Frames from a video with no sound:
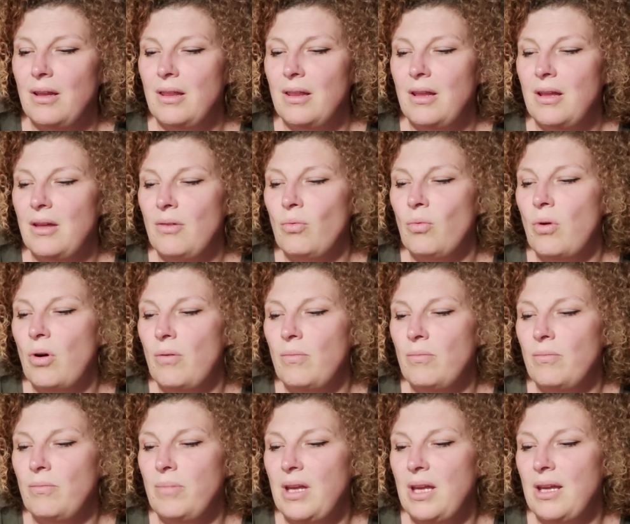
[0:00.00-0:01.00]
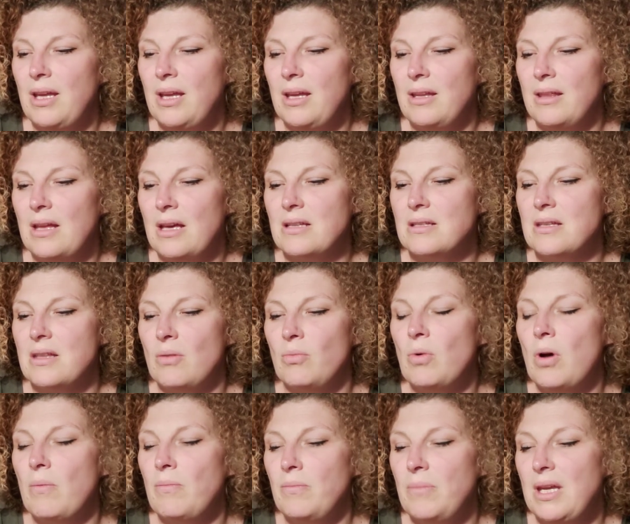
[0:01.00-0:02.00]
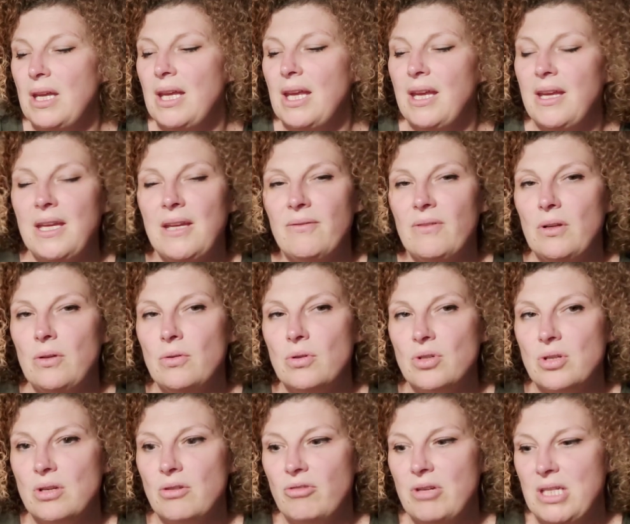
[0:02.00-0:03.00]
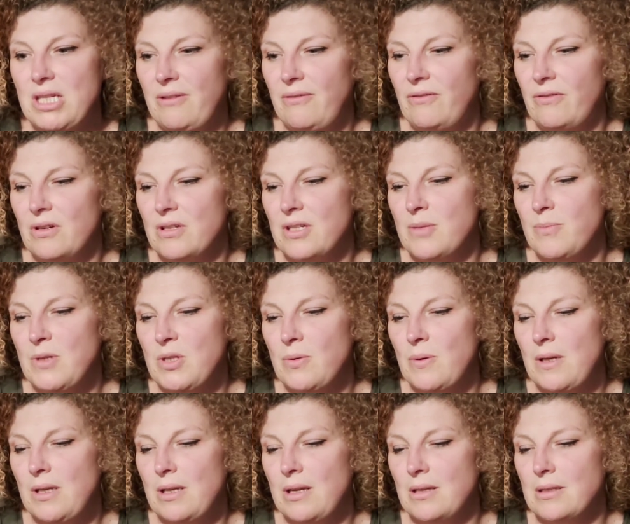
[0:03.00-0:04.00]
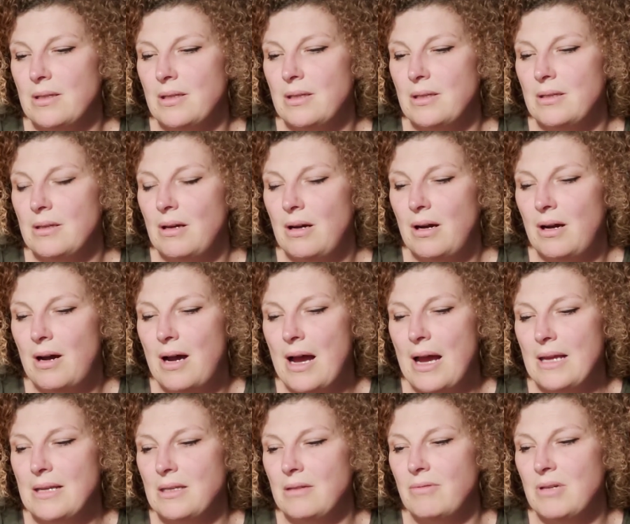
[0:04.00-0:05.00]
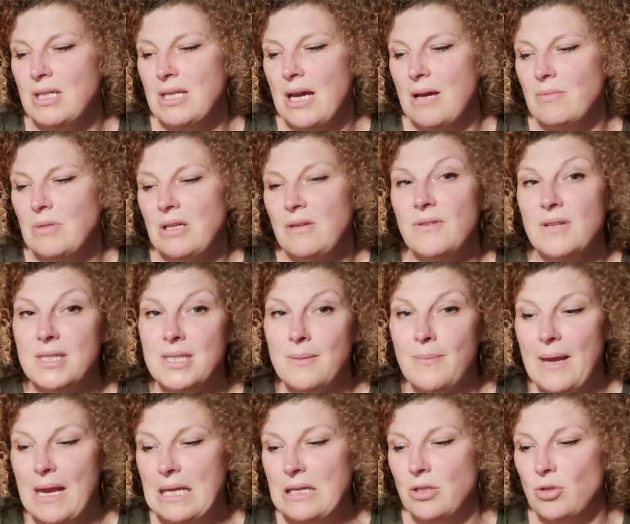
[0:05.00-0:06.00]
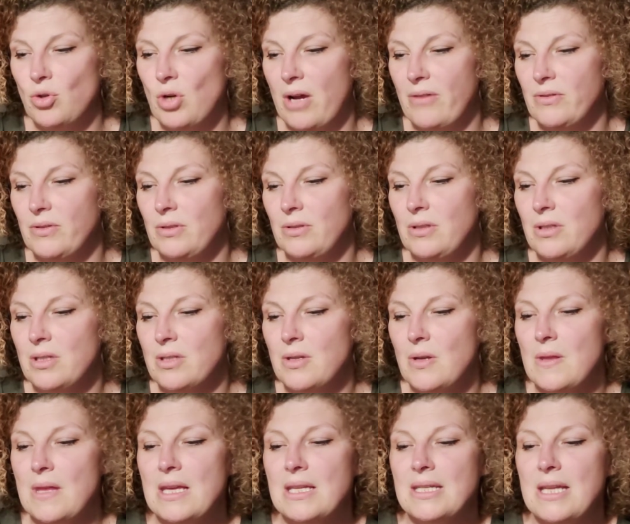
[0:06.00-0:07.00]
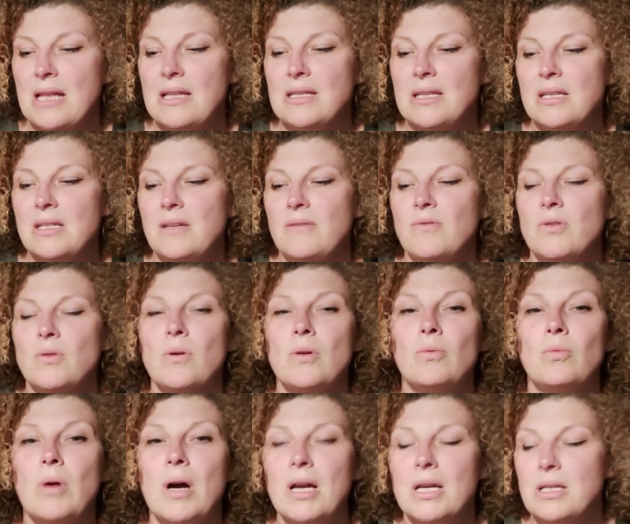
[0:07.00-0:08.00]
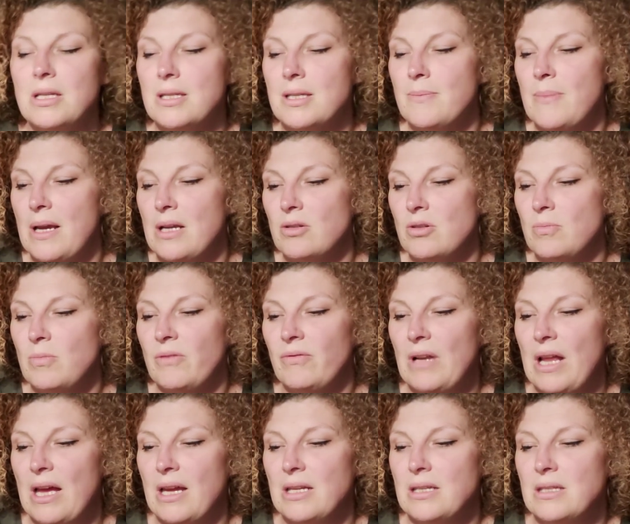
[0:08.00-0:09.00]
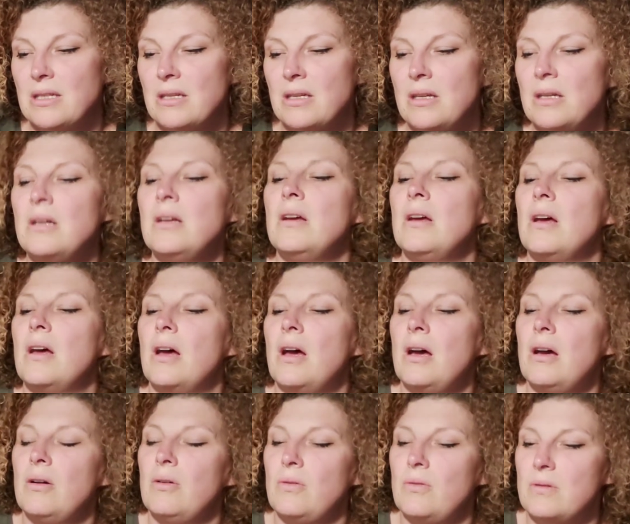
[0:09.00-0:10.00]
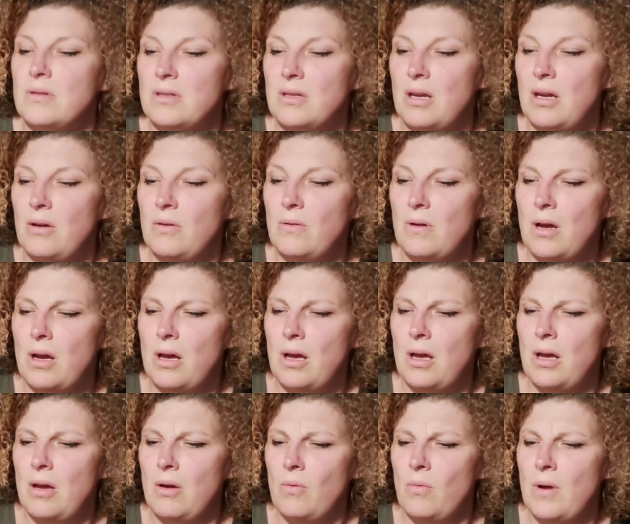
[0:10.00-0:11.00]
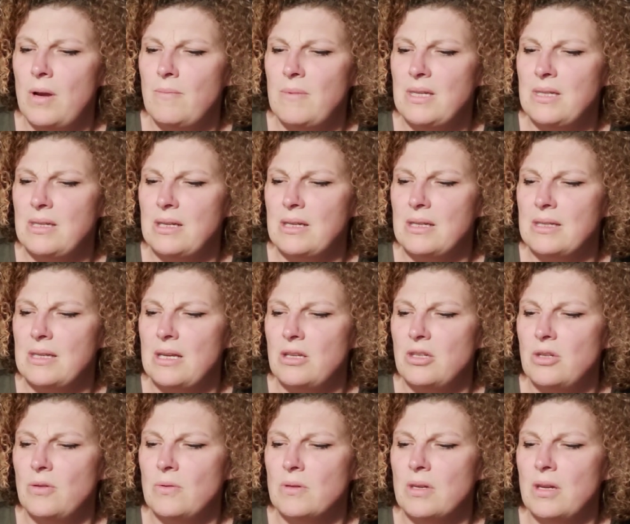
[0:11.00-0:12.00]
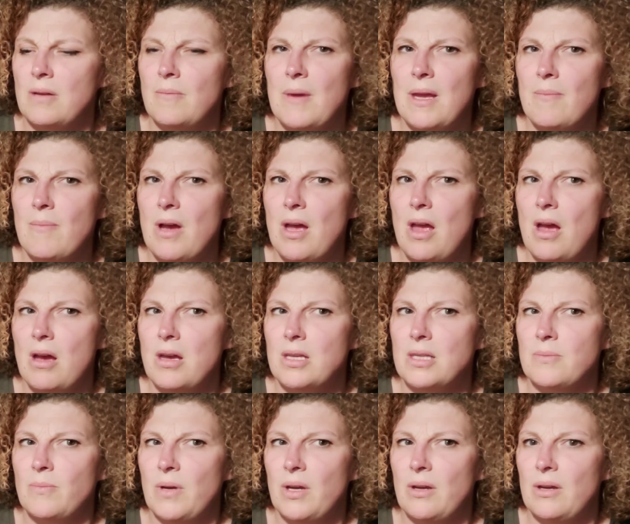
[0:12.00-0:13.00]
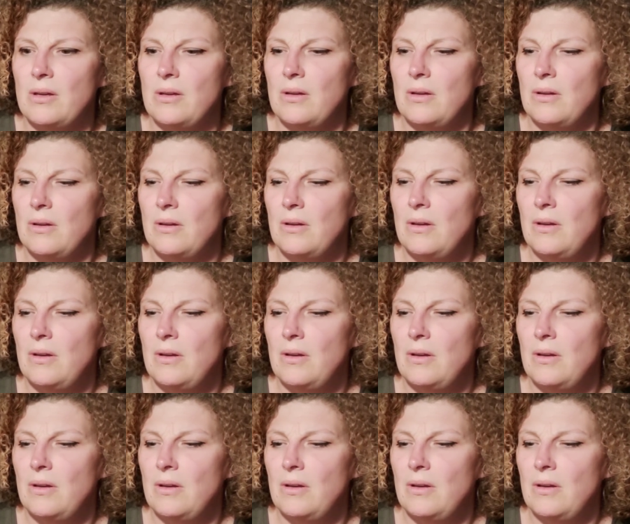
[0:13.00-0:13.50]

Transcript: That's the one big evolutionary difference between us. Our eyes are adapted for space travel, so they're sensitive to a wider spectrum of light. Oh, so when Mystica said she was going to make my eyes burn?